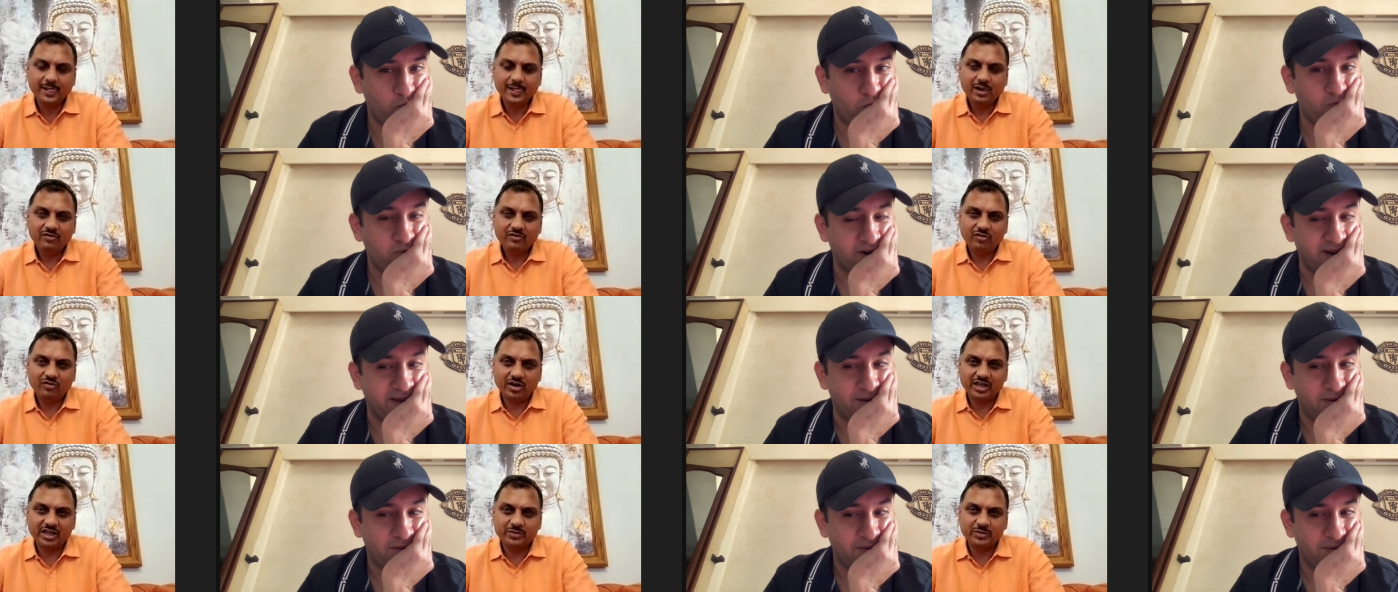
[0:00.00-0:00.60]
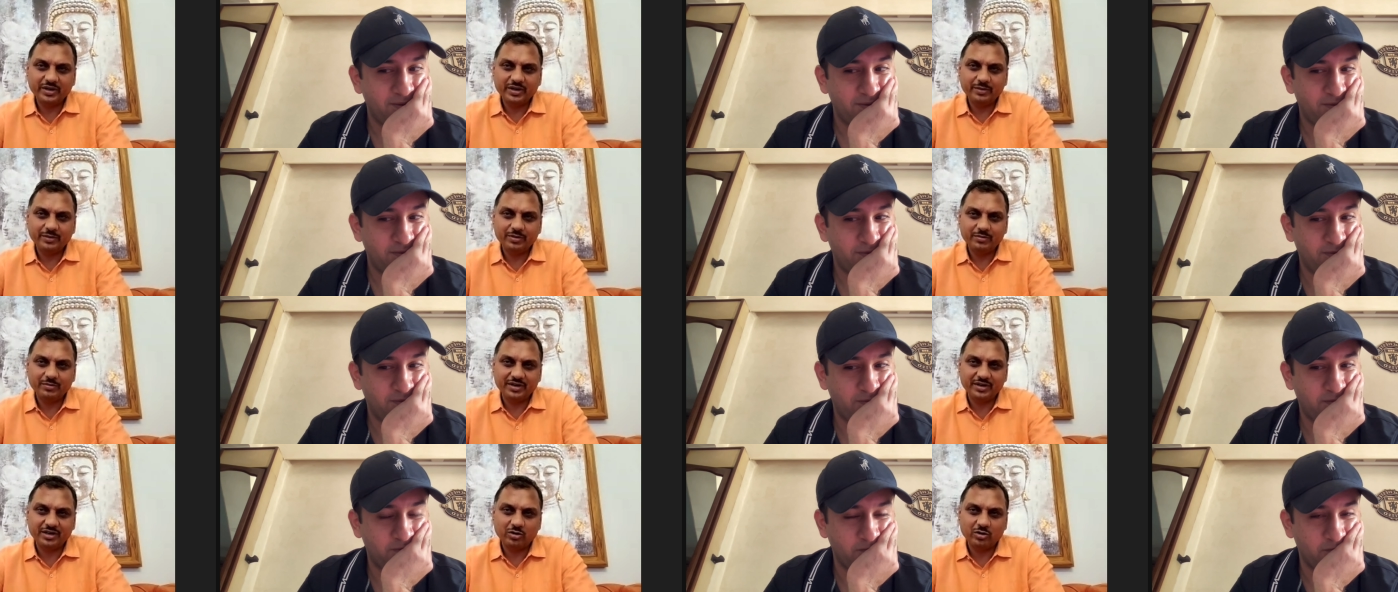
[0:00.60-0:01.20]
Speaker 1: Right. What has been
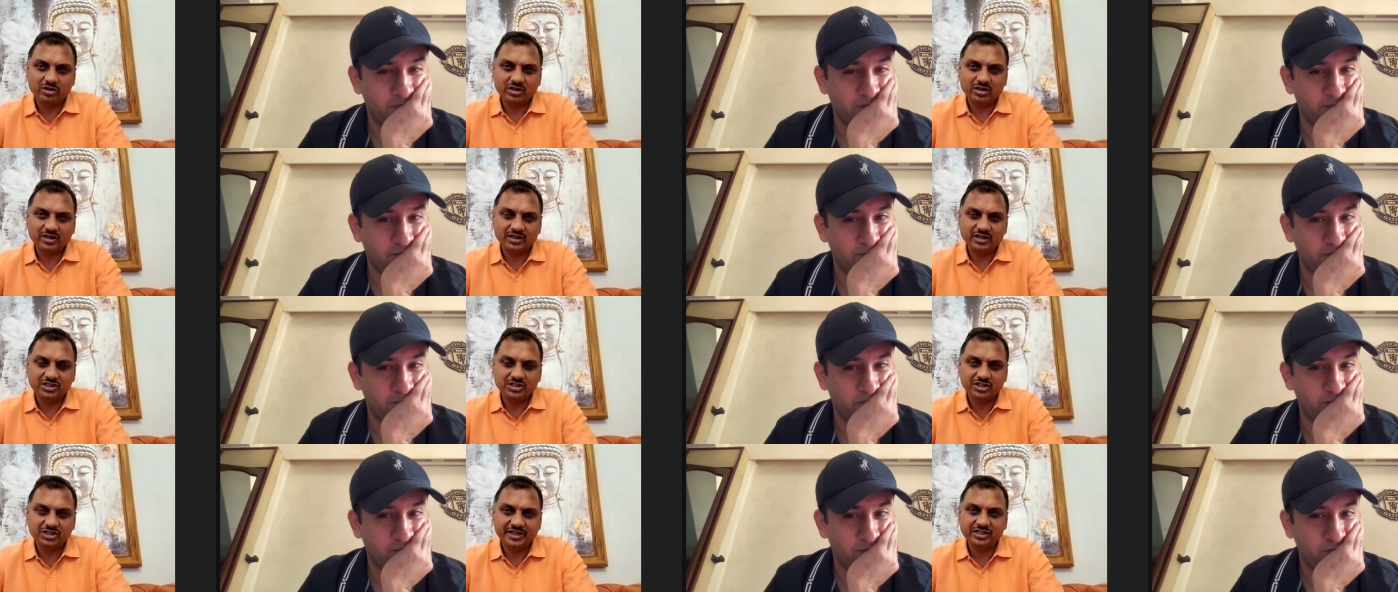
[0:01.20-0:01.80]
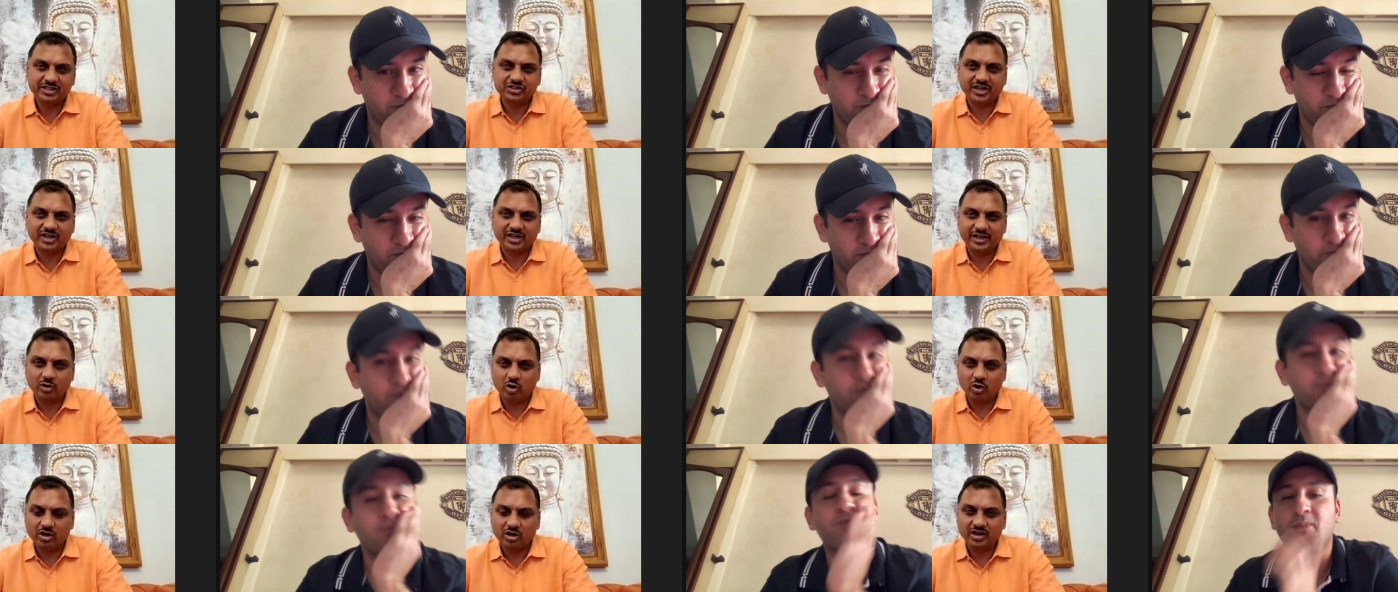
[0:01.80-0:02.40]
implemented on engineering side,
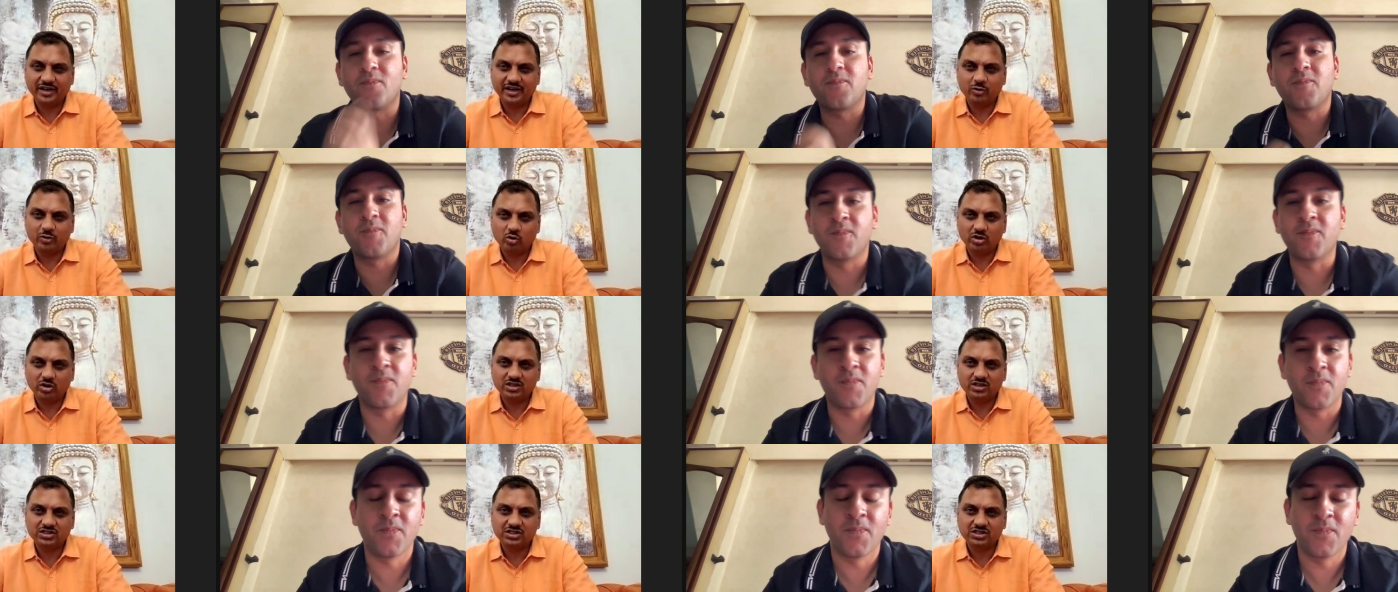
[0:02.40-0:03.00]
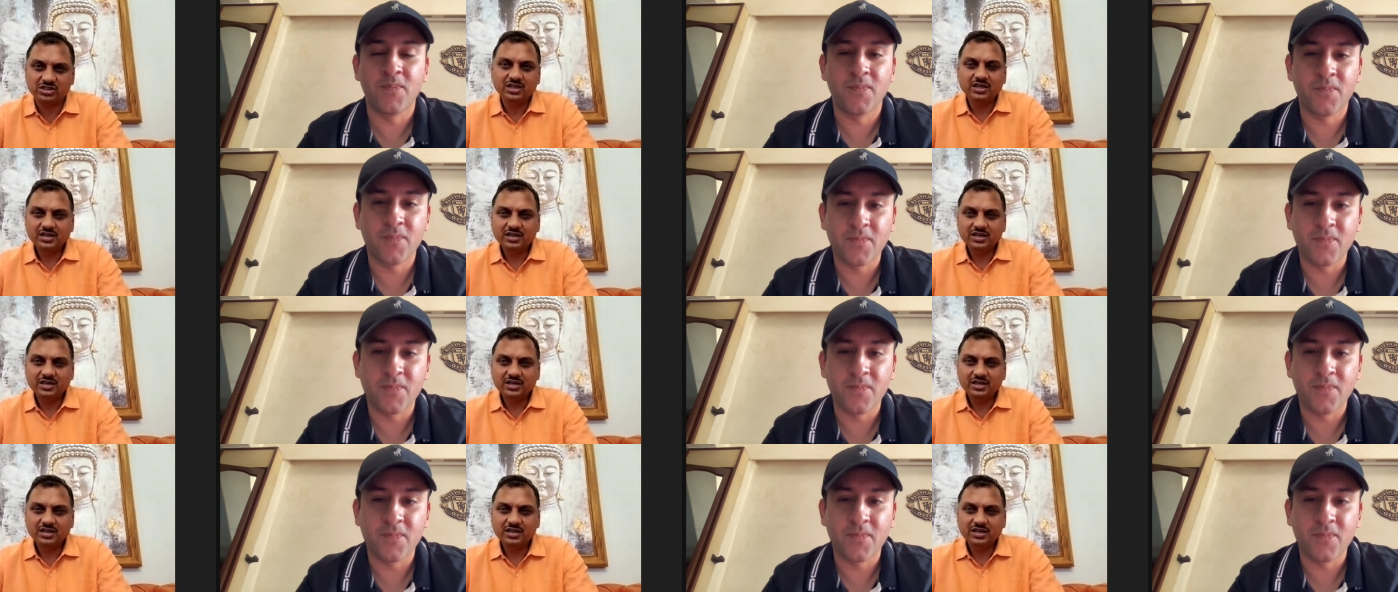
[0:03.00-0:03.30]
online orals,